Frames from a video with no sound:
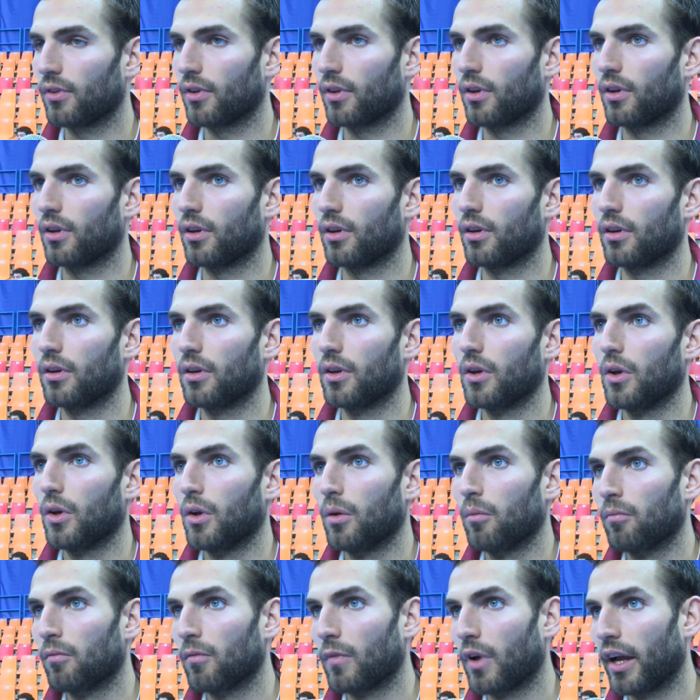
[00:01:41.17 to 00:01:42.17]
Uh,
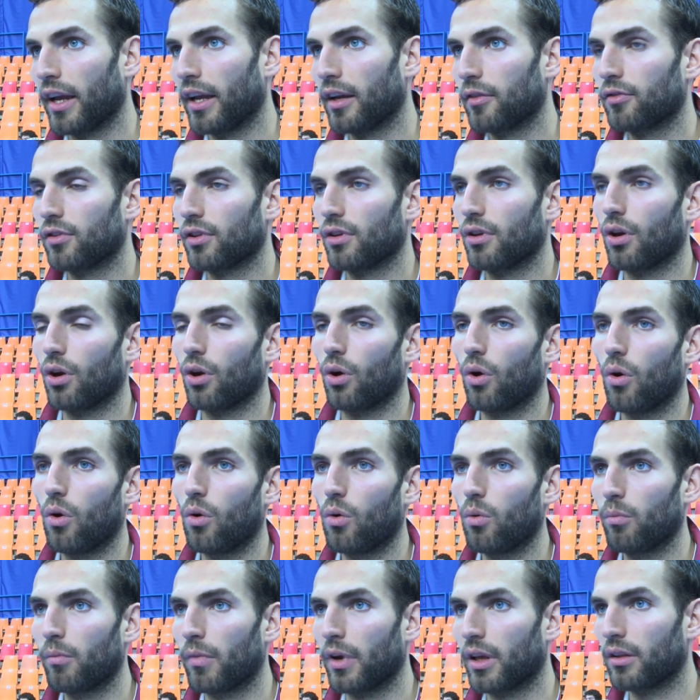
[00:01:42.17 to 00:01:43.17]
I have to go
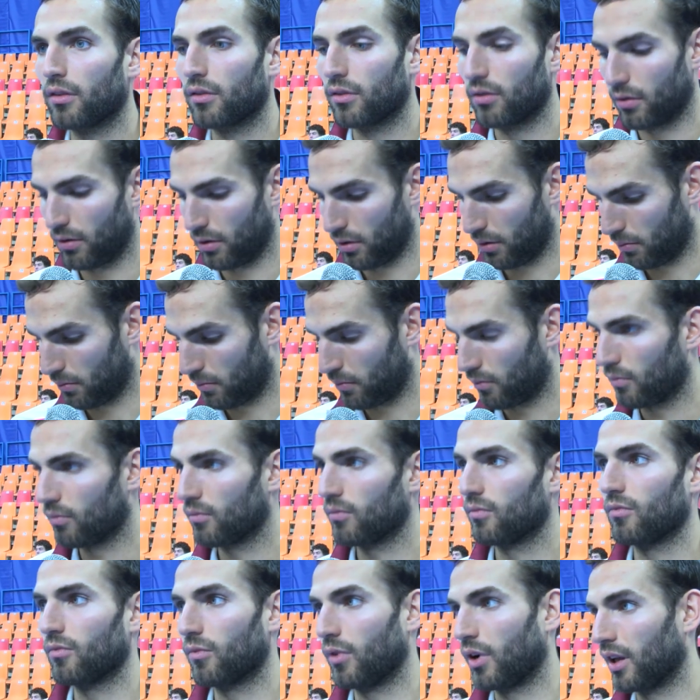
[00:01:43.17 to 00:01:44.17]
home and uh,
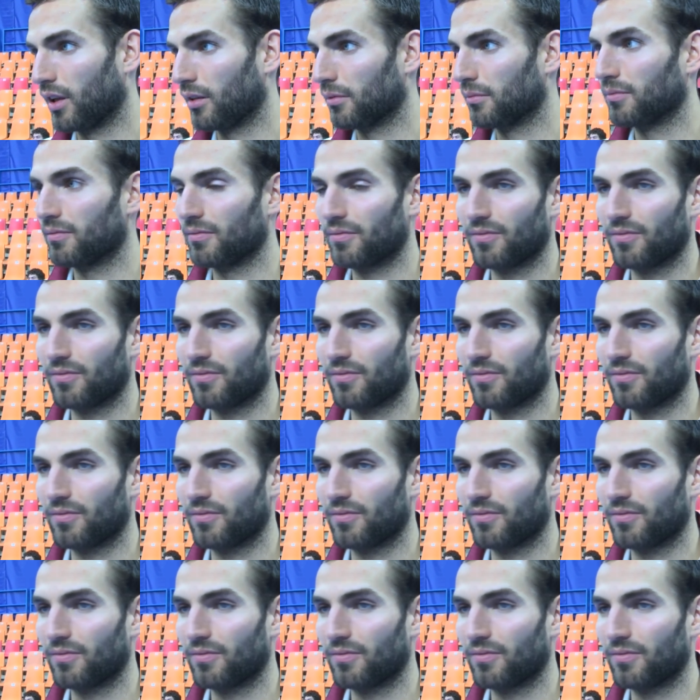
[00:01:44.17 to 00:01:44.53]
well